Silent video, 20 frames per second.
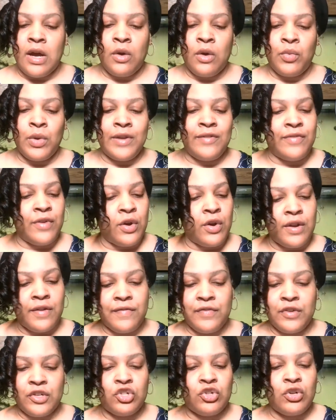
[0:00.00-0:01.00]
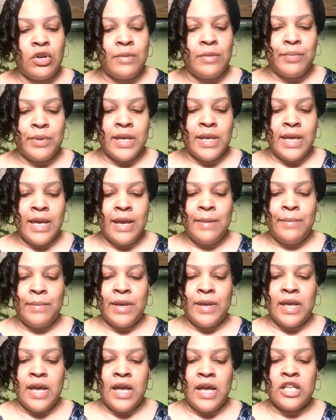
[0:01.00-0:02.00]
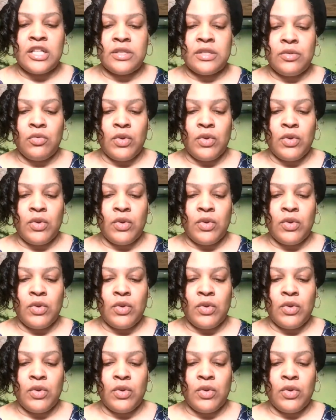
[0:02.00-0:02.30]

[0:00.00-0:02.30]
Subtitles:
we voted for Trump again because